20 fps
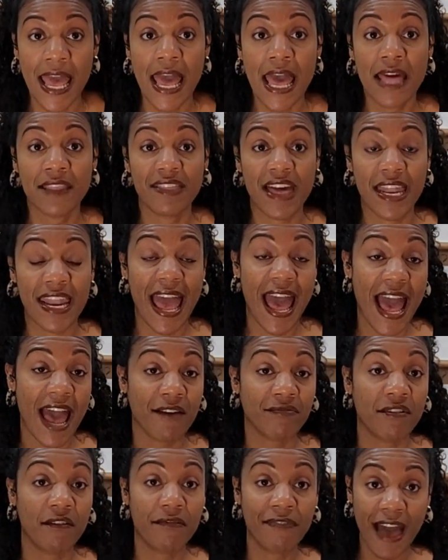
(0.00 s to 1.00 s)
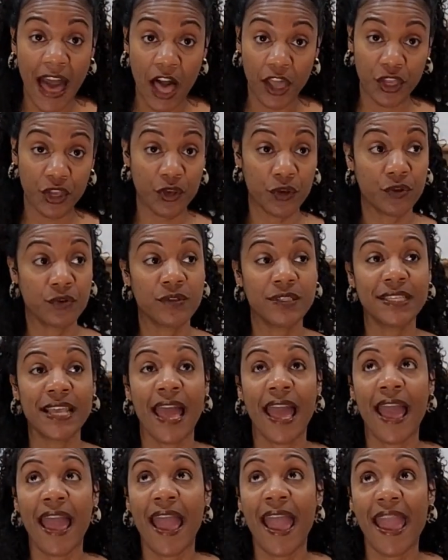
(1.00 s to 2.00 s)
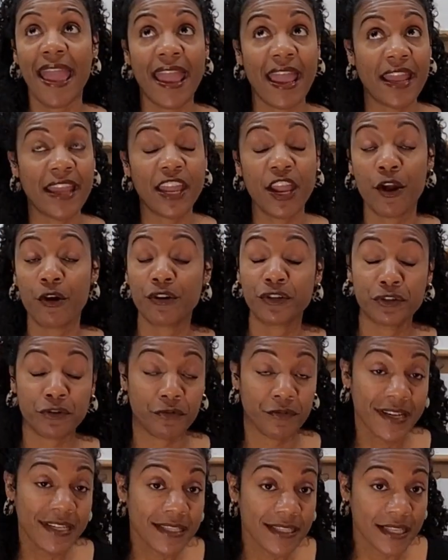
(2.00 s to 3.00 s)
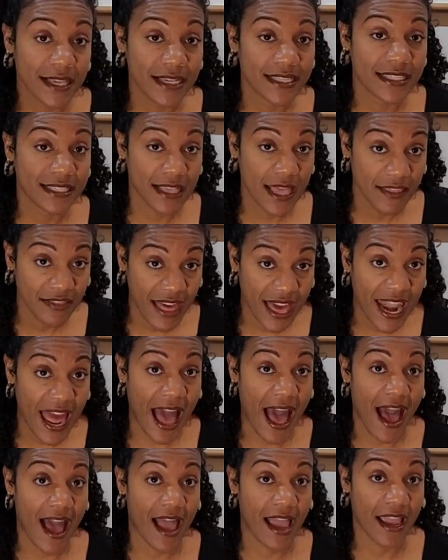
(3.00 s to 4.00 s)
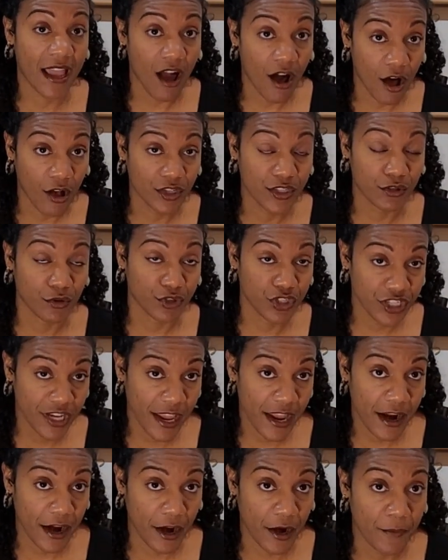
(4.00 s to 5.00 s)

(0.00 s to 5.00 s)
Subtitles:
that have the values and characteristics that I also share.